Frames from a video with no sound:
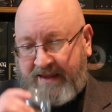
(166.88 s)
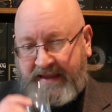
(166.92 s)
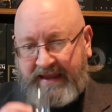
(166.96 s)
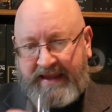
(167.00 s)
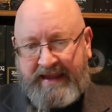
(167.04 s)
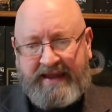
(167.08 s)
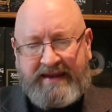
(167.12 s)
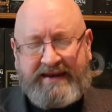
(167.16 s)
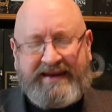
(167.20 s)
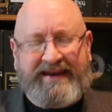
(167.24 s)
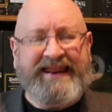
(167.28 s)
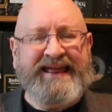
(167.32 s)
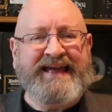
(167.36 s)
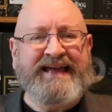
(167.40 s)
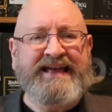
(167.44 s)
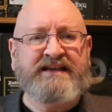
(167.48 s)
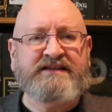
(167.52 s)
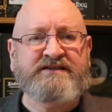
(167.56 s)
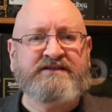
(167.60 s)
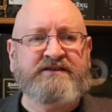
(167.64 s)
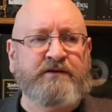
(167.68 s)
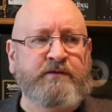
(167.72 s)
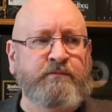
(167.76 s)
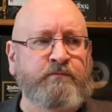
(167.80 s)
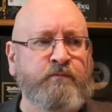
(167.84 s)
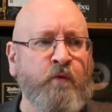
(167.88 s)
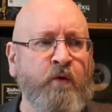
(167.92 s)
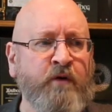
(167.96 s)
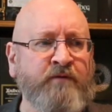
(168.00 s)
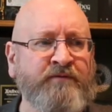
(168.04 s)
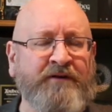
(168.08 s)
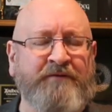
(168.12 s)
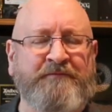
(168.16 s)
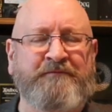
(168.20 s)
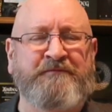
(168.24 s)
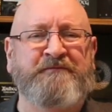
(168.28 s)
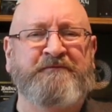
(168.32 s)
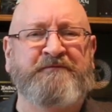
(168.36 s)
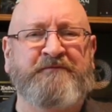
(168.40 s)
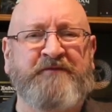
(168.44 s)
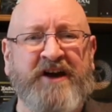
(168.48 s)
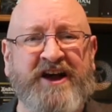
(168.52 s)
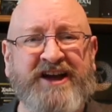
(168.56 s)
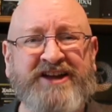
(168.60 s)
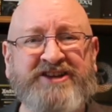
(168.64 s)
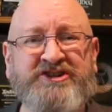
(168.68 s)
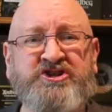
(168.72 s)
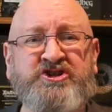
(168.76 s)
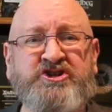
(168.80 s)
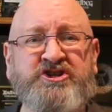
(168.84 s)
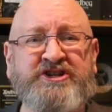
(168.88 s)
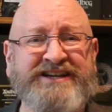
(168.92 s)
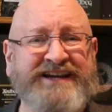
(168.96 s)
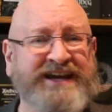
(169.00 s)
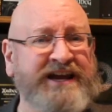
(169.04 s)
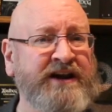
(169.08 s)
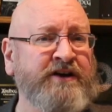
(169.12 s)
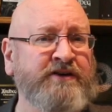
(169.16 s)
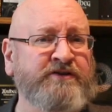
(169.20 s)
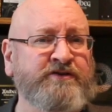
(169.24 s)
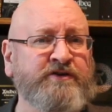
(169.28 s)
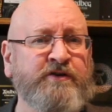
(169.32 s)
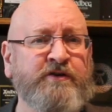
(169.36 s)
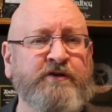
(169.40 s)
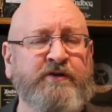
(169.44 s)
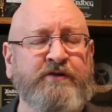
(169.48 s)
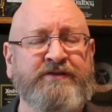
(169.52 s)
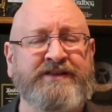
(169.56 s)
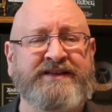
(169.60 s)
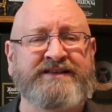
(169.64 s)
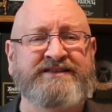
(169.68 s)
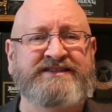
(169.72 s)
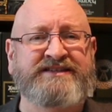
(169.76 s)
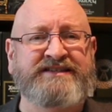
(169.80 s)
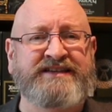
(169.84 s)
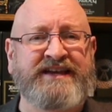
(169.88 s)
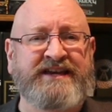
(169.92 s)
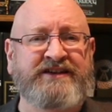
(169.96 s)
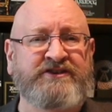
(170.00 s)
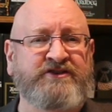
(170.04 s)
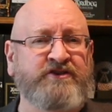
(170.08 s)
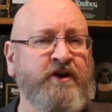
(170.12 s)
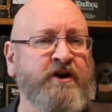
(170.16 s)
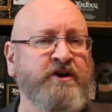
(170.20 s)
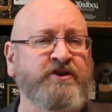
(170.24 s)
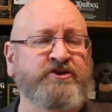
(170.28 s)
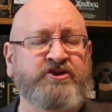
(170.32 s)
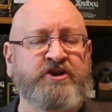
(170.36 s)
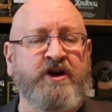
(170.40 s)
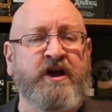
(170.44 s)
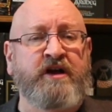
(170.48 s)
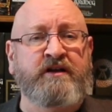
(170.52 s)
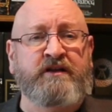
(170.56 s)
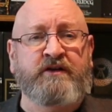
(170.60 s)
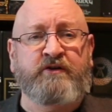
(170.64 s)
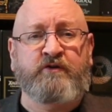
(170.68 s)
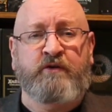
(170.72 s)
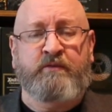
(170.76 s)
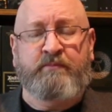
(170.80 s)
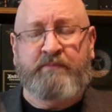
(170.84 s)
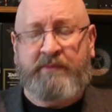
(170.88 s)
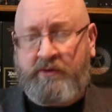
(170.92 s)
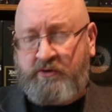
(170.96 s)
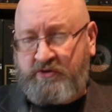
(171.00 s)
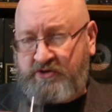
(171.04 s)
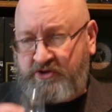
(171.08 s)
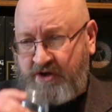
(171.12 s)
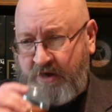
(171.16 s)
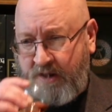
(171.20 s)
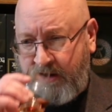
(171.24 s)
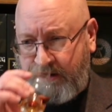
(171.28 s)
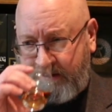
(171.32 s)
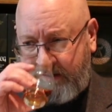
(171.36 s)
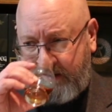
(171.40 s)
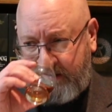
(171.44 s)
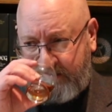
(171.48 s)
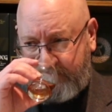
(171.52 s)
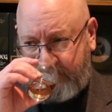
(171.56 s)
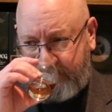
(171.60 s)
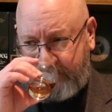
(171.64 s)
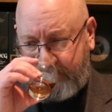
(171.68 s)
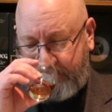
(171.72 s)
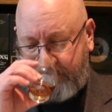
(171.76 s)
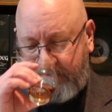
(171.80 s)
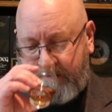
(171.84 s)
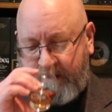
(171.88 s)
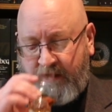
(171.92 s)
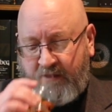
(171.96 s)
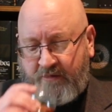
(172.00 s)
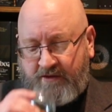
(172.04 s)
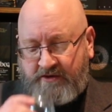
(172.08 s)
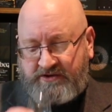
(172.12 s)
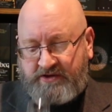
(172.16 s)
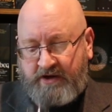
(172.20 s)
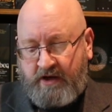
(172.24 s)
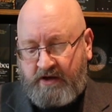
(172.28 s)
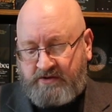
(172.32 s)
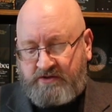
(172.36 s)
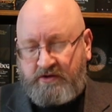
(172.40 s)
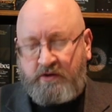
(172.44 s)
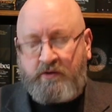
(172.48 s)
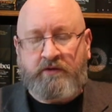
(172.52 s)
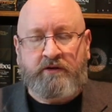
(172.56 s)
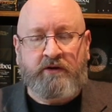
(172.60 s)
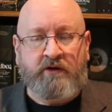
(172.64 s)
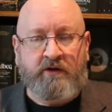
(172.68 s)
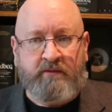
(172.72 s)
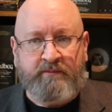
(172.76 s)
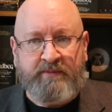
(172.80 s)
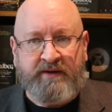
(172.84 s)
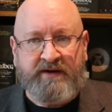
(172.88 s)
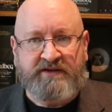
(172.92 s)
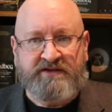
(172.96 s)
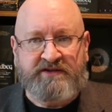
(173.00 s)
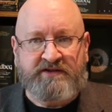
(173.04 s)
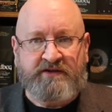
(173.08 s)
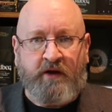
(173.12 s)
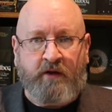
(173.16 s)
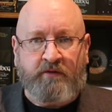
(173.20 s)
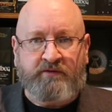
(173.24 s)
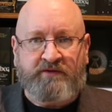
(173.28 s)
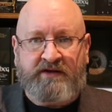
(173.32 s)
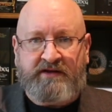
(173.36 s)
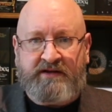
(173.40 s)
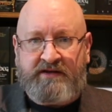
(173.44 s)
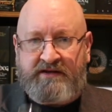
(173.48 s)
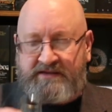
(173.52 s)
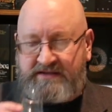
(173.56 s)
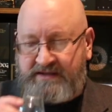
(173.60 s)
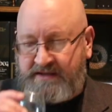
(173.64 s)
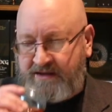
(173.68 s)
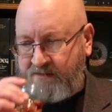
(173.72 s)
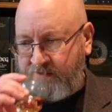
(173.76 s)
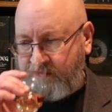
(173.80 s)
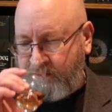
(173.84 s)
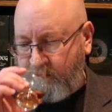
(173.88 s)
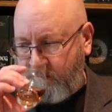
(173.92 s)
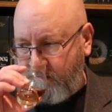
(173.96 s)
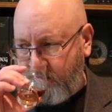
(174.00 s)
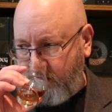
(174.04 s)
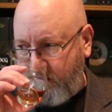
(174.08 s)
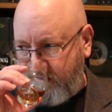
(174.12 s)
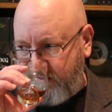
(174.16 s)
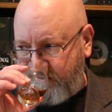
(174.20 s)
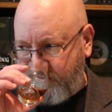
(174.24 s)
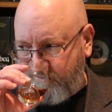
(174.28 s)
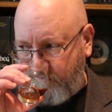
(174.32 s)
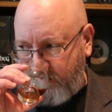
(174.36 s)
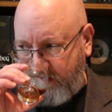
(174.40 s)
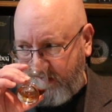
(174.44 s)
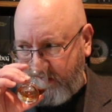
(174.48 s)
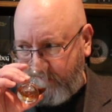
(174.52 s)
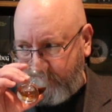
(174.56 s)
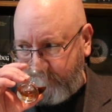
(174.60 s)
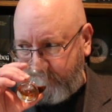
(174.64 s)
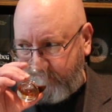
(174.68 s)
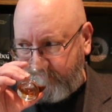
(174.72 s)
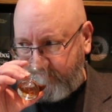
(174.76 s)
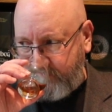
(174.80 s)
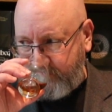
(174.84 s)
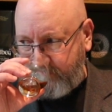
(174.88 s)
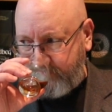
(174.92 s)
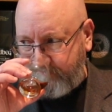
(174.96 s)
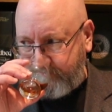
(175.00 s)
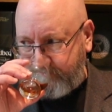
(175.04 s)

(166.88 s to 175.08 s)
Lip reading: And it has more of a fudge character than, say, dark chocolate or milk chocolate. There's also a little bit of saltiness there going on as well.